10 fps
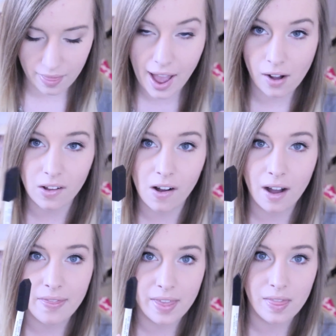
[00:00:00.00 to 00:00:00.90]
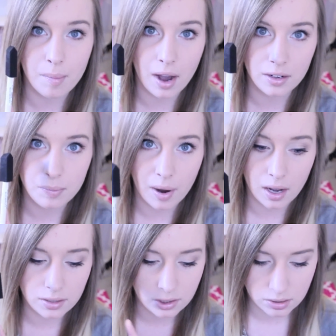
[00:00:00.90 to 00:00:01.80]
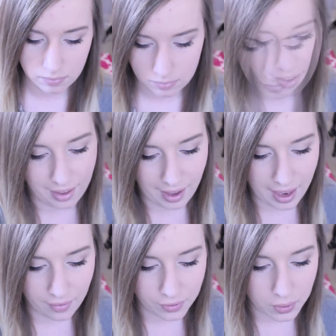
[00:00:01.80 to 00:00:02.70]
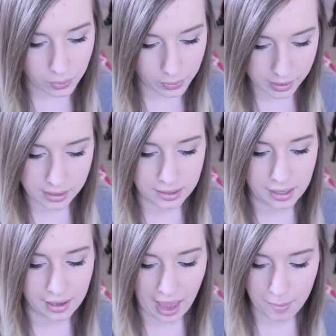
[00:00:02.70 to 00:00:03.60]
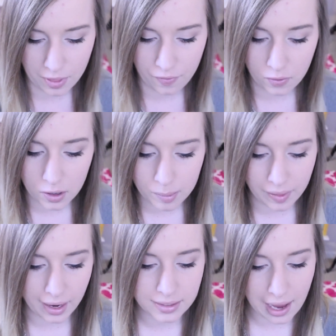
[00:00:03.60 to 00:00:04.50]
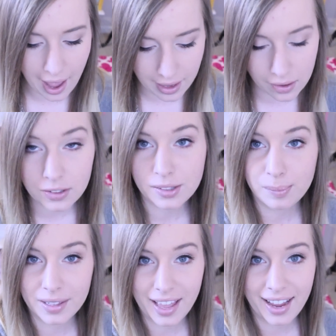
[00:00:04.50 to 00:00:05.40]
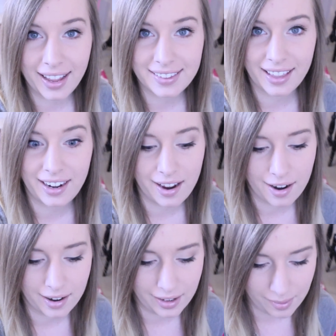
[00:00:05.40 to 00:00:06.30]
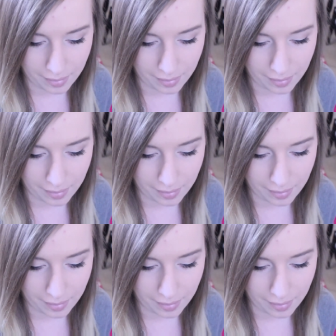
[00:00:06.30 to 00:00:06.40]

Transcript: the alcohol and then the Mod Podge. And of course, it came with four blank tiles, but like I said, I already